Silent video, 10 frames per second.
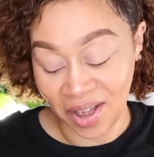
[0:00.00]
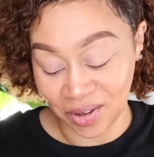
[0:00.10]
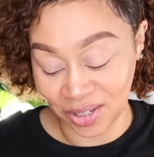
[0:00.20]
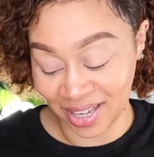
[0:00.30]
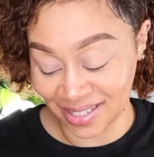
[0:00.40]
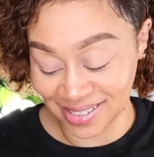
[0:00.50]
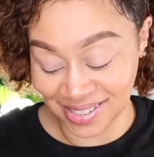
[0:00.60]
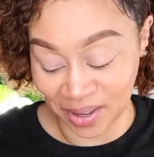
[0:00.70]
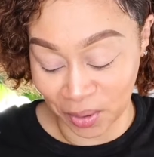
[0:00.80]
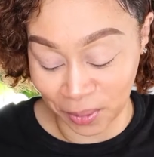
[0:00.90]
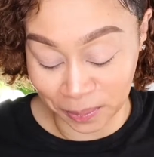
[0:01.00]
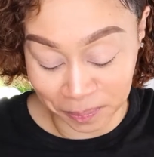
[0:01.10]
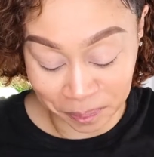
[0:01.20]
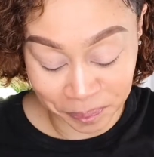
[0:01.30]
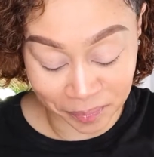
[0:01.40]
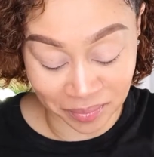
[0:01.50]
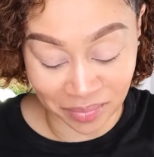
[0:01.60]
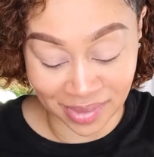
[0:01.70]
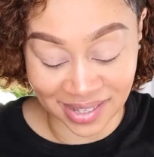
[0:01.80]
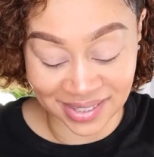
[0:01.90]
okay so
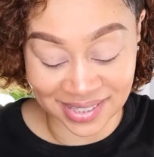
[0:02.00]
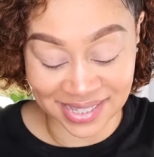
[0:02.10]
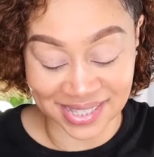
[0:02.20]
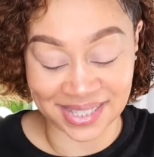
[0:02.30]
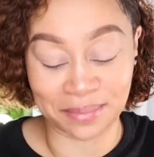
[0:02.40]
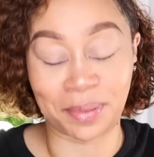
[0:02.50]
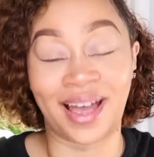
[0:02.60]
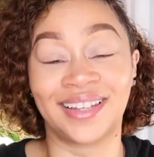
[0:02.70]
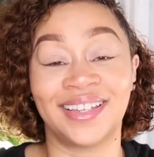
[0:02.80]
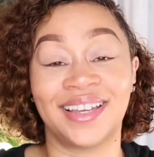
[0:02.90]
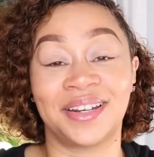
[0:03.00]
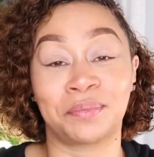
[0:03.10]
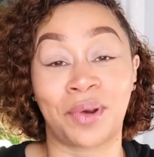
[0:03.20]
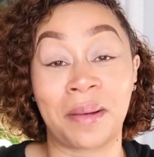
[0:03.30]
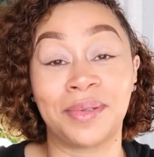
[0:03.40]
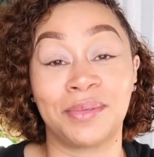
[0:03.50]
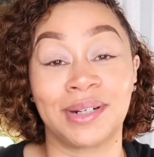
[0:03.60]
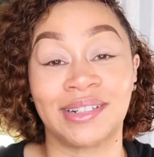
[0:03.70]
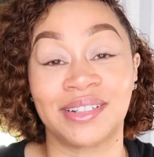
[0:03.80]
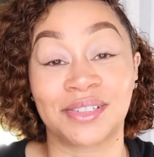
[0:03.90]
this is the palette and it probably would
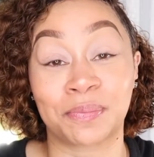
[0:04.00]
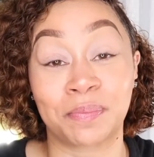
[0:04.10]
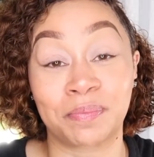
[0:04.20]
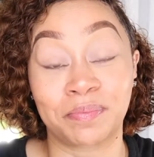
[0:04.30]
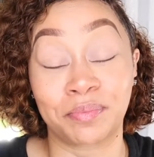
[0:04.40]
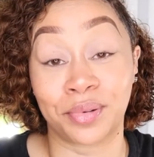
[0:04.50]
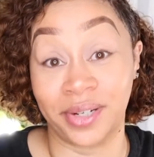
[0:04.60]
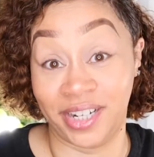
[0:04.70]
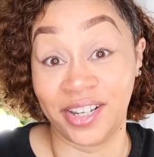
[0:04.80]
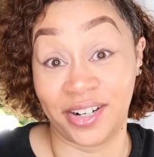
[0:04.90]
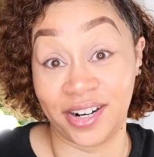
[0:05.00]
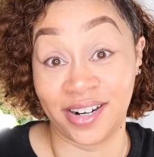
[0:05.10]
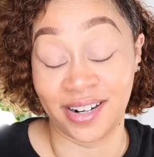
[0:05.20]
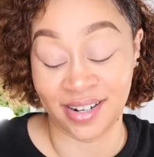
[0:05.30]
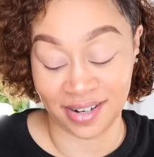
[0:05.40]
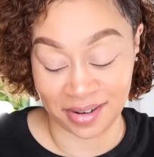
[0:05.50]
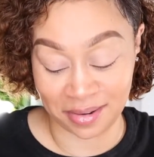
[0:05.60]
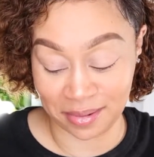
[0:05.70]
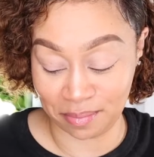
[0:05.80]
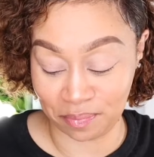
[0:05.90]
have looked prettier
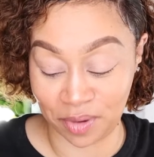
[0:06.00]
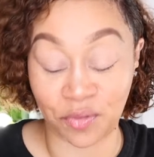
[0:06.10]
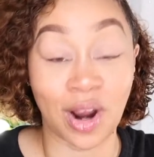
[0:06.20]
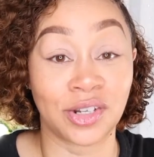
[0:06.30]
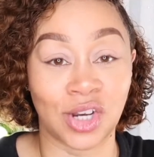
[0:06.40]
before I